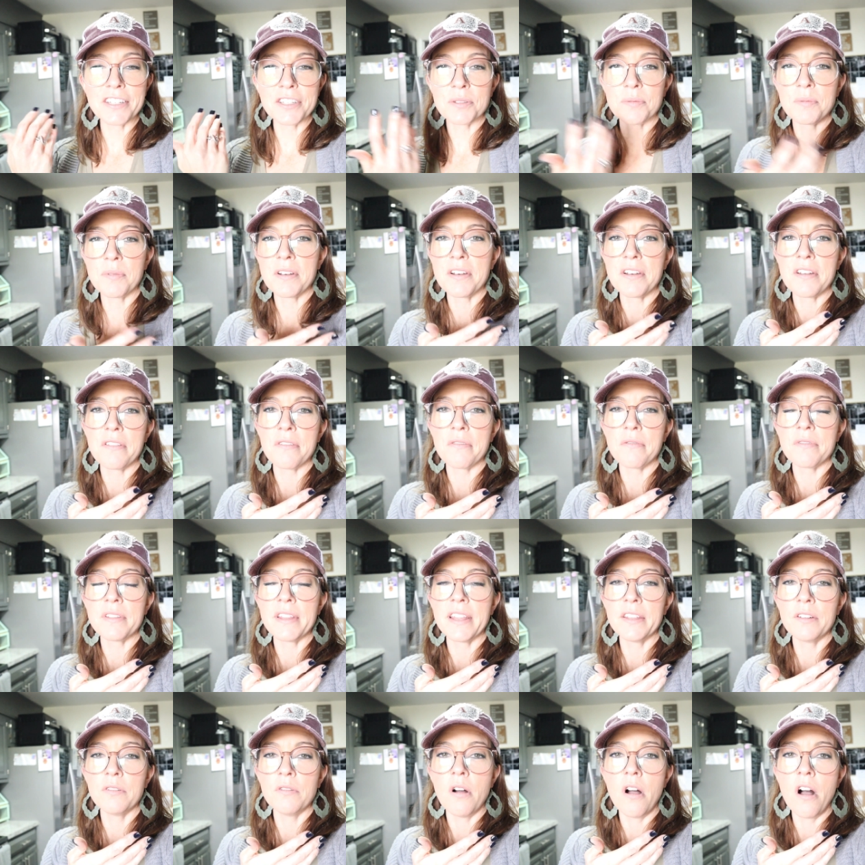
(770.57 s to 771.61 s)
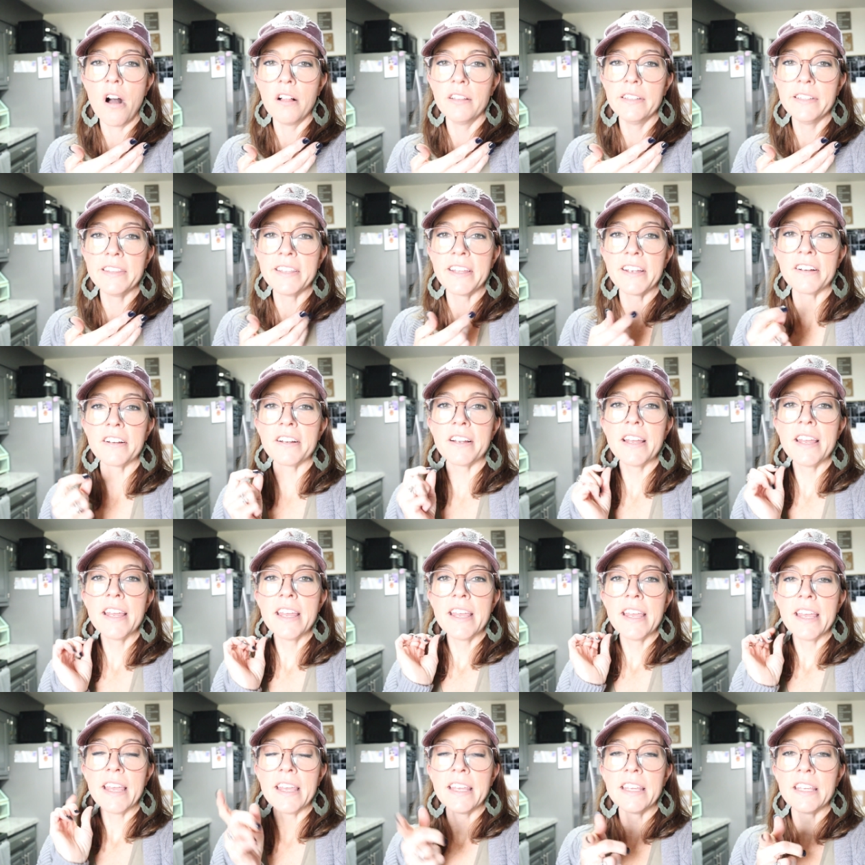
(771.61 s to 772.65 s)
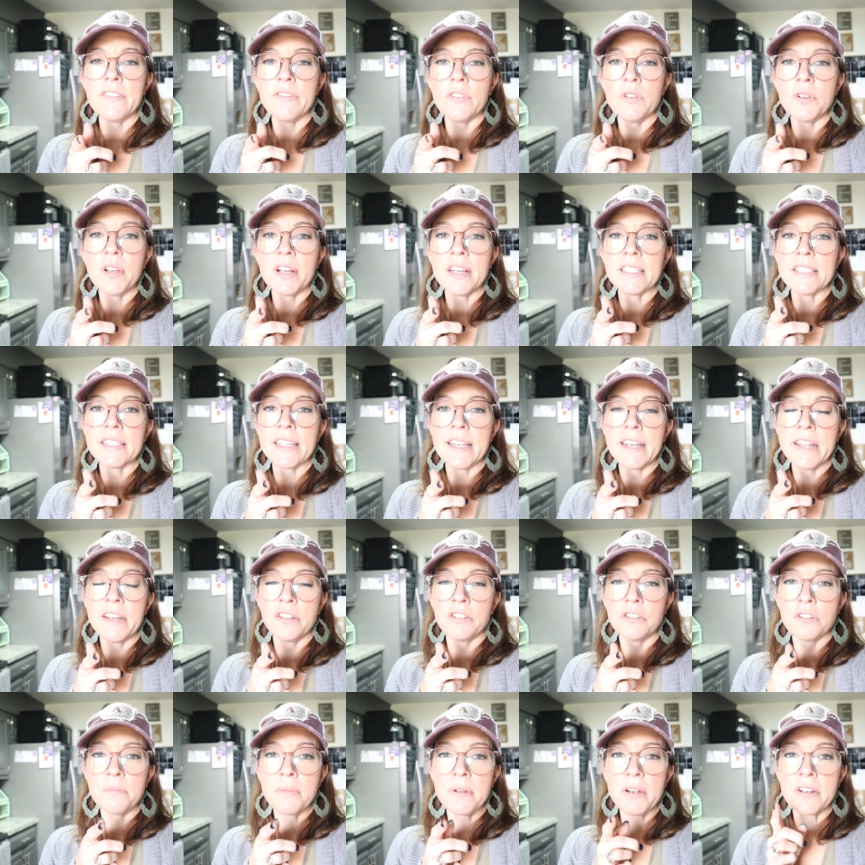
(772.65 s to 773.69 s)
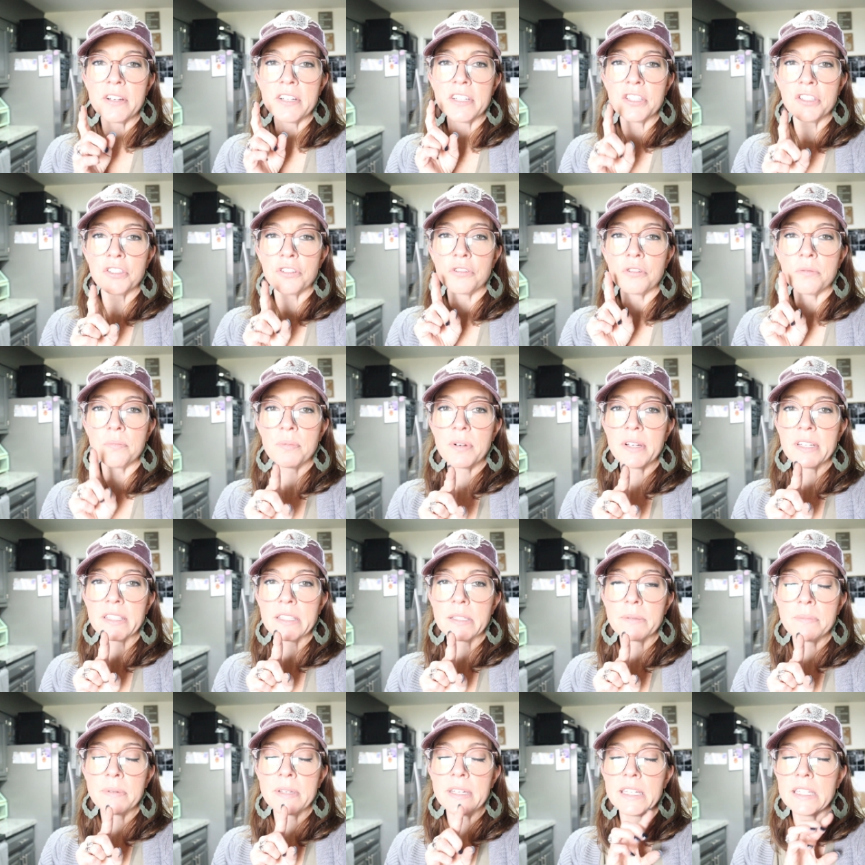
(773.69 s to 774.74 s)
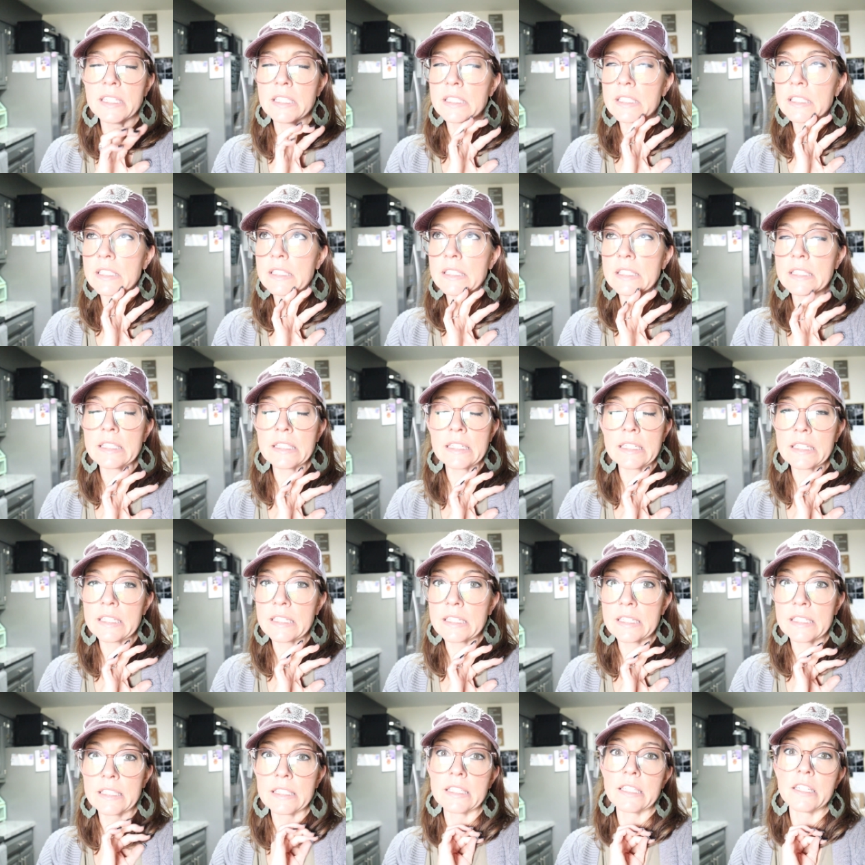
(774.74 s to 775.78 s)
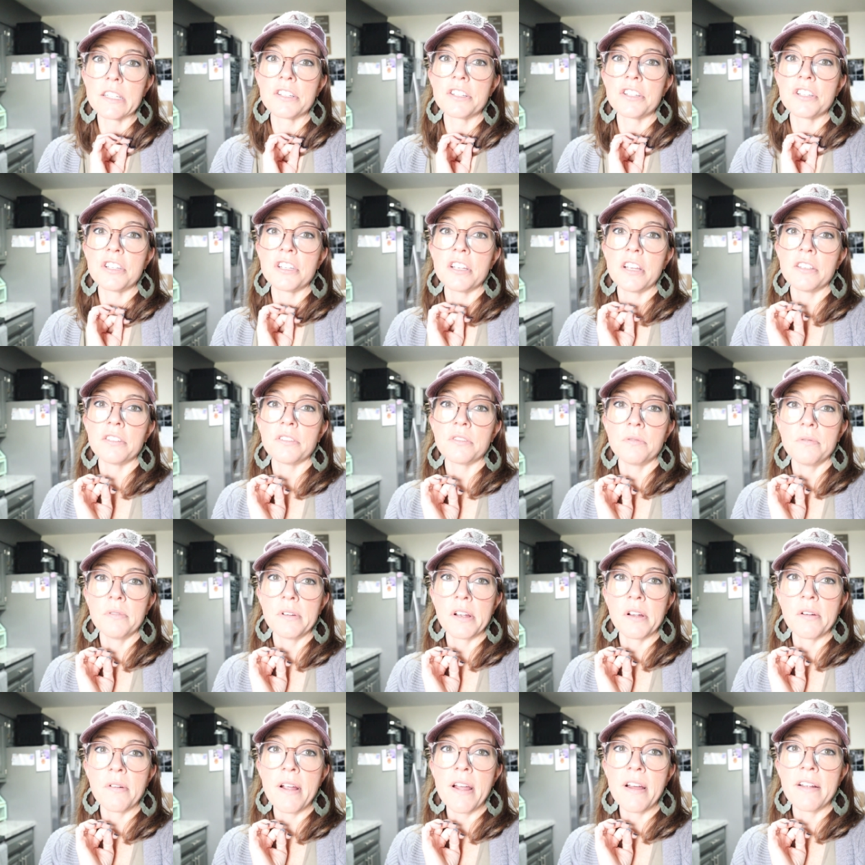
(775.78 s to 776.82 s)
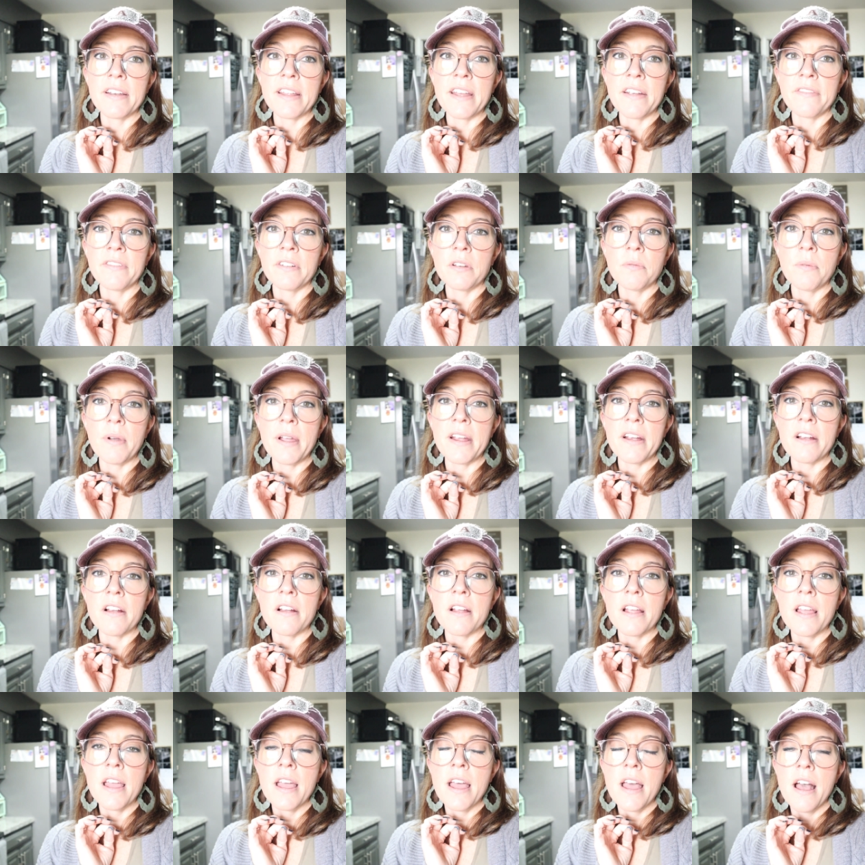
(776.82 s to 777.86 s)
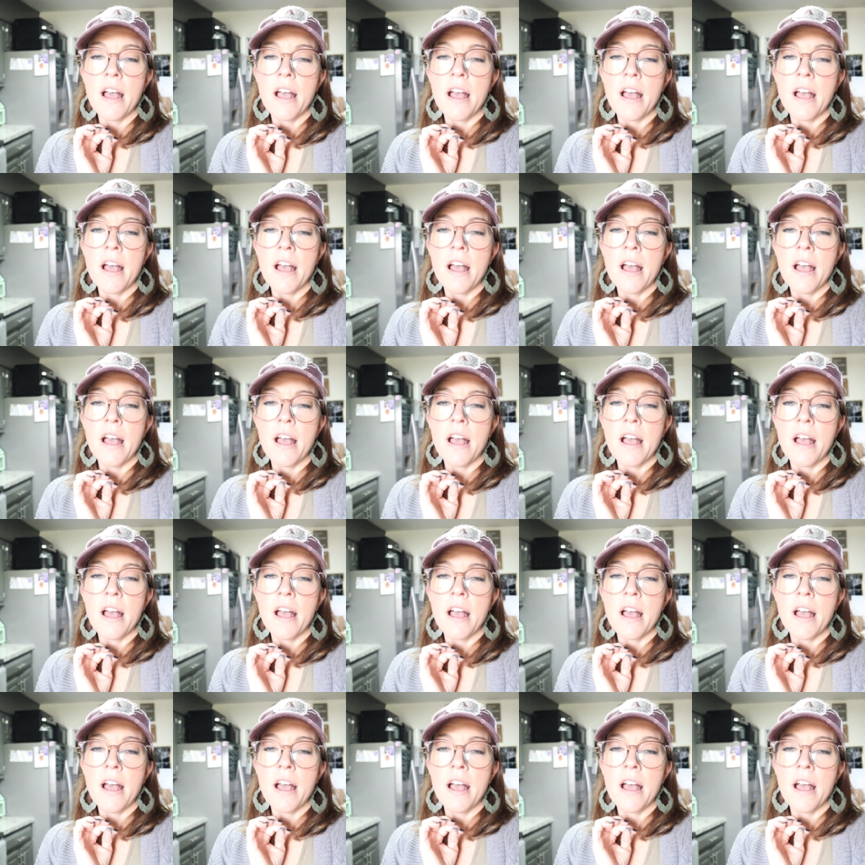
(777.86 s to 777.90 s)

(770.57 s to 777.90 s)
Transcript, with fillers: Just wanted to throw that little haul in there and give you guys that elderberry syrup recipe, since sickness is just going around everywhere.